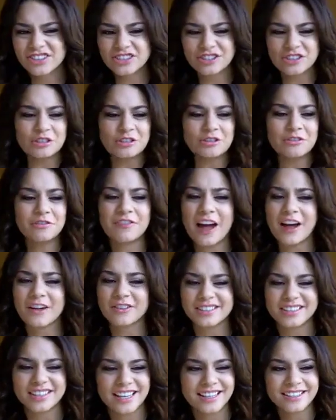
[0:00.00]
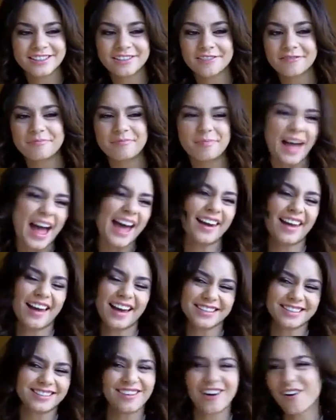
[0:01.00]
just a newfound sense of
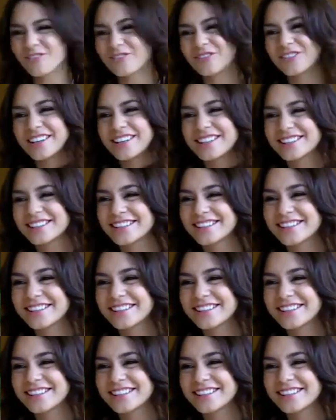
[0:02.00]
badass confidence,